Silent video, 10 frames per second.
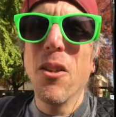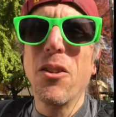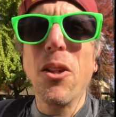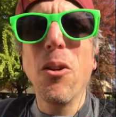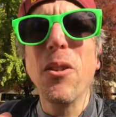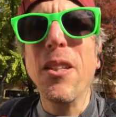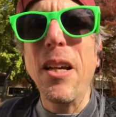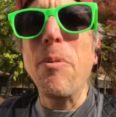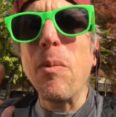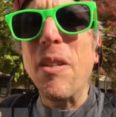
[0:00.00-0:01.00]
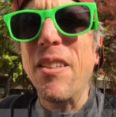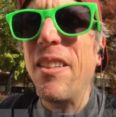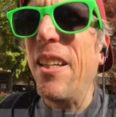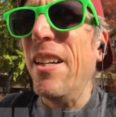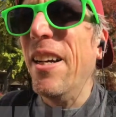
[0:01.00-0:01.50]
So the W B
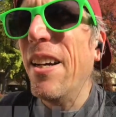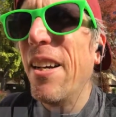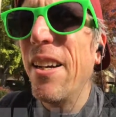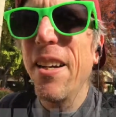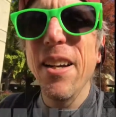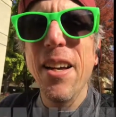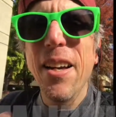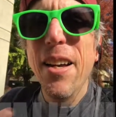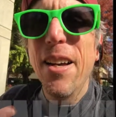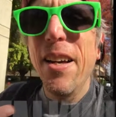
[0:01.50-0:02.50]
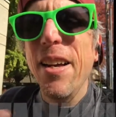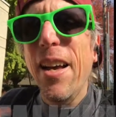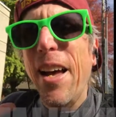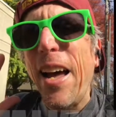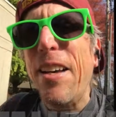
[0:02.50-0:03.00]
C
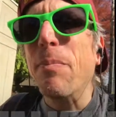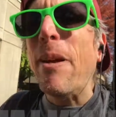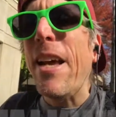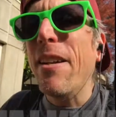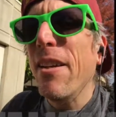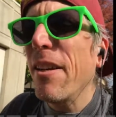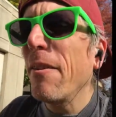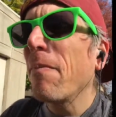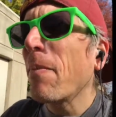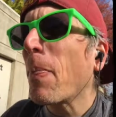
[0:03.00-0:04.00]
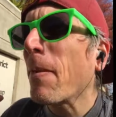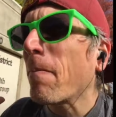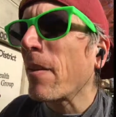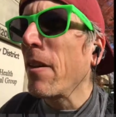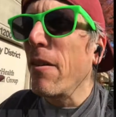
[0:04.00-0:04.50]
has made
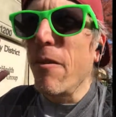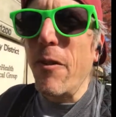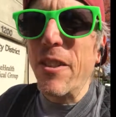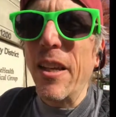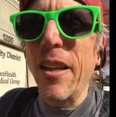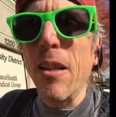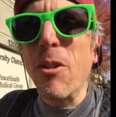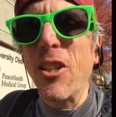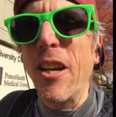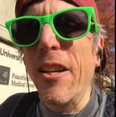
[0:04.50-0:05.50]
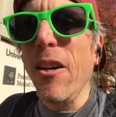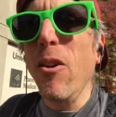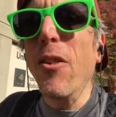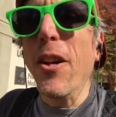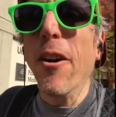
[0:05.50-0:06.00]
Vasiliy
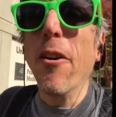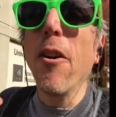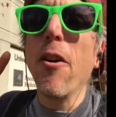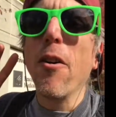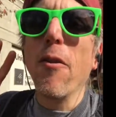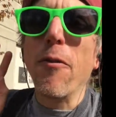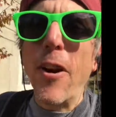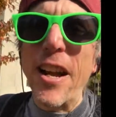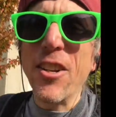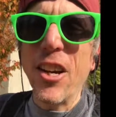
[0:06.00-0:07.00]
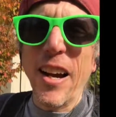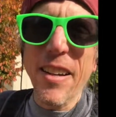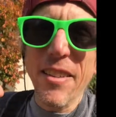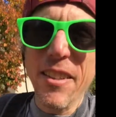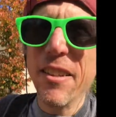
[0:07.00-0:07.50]
Lomachenko their
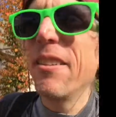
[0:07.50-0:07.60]
franchise